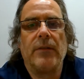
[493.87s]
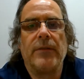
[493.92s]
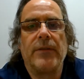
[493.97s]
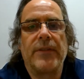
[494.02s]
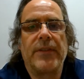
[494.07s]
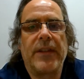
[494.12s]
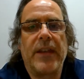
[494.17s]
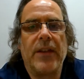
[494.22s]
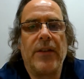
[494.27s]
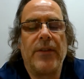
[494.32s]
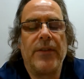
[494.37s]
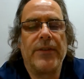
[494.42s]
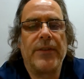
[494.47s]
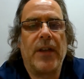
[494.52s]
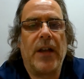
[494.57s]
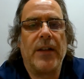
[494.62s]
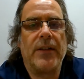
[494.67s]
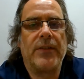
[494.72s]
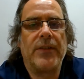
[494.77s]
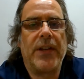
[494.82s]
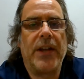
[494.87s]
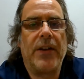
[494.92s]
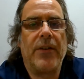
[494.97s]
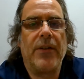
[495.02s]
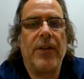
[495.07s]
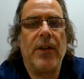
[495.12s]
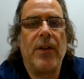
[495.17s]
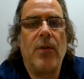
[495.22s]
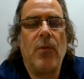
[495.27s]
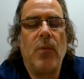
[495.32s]
Skills
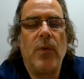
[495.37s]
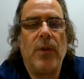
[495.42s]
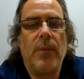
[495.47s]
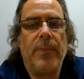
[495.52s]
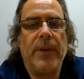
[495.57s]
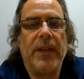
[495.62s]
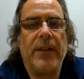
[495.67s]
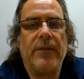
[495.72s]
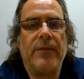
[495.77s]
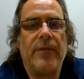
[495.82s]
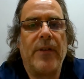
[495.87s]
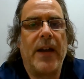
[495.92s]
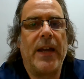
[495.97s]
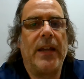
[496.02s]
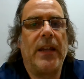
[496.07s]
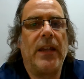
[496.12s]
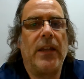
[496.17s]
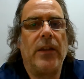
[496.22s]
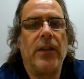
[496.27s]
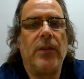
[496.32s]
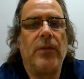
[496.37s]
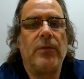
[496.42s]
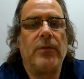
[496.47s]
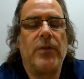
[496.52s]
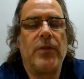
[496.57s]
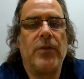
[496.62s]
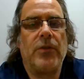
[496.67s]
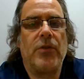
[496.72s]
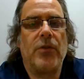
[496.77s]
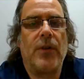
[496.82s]
Ontario will be inviting you
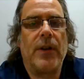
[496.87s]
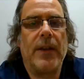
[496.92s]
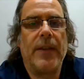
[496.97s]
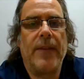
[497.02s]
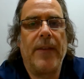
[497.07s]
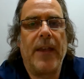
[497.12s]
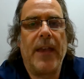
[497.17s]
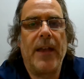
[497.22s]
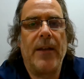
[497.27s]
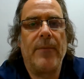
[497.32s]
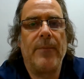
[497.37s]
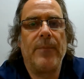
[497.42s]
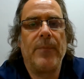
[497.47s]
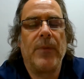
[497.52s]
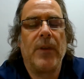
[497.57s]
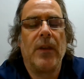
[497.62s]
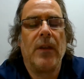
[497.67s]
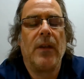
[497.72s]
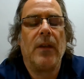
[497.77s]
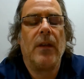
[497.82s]
to join them